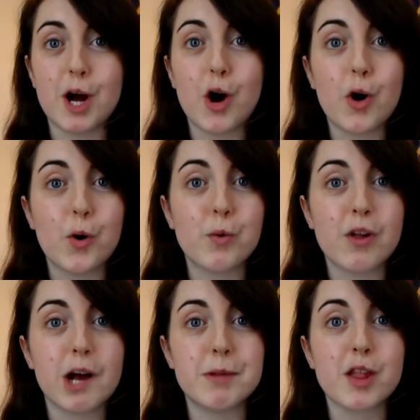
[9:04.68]
my whole
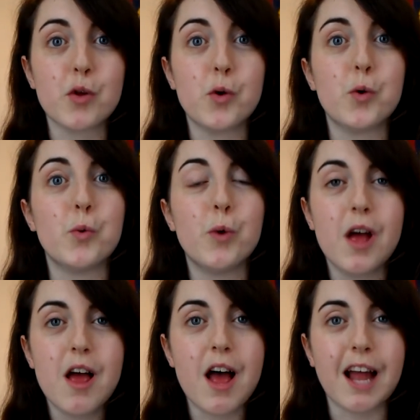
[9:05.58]
time at school
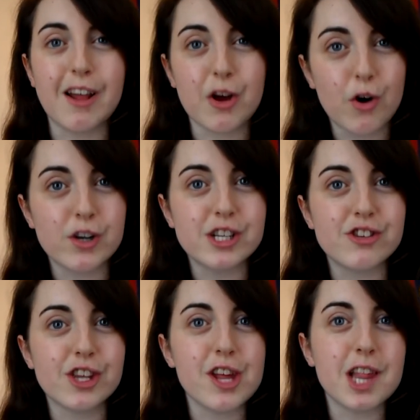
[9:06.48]
and at college,
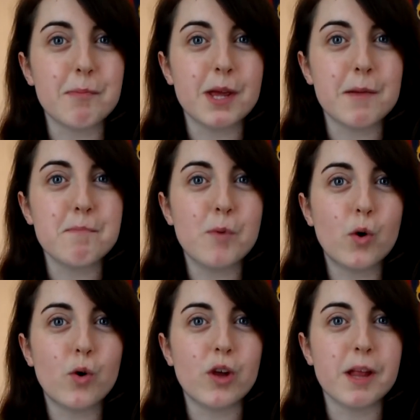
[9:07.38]
there used to be
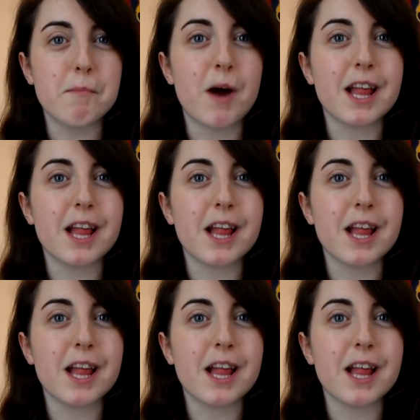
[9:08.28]
more than